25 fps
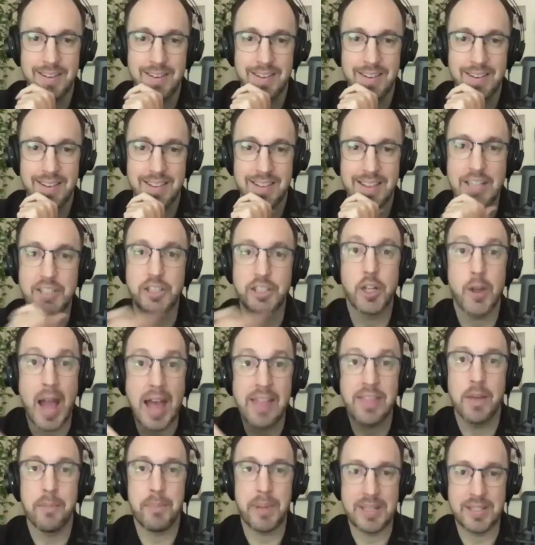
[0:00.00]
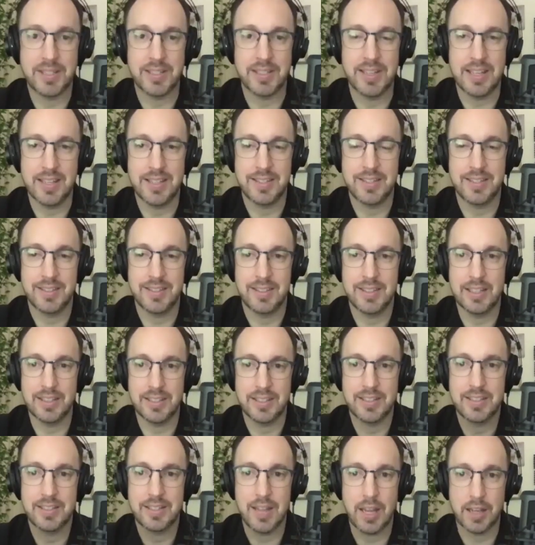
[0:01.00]
That's you and the business that's
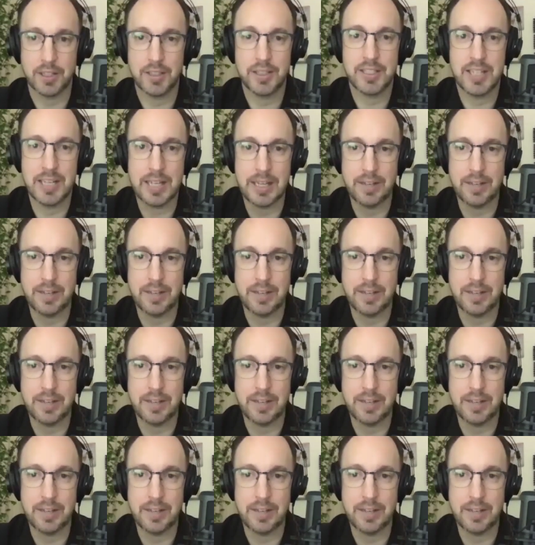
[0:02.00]
achieved.